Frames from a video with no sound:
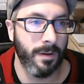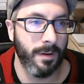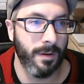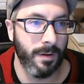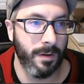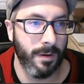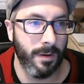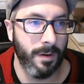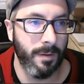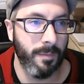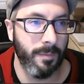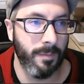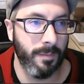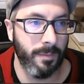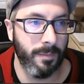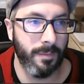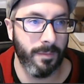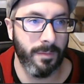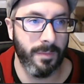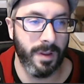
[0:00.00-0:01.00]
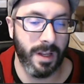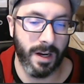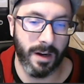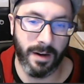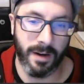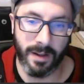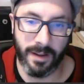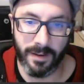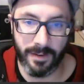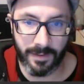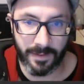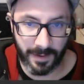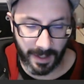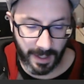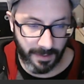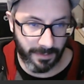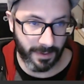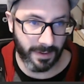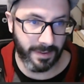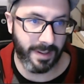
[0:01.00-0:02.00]
Oh, there it is.
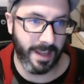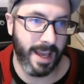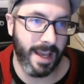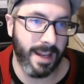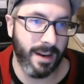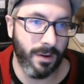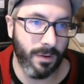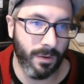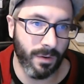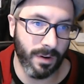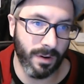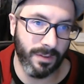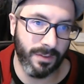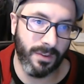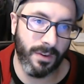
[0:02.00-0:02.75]
Evil Ted horns.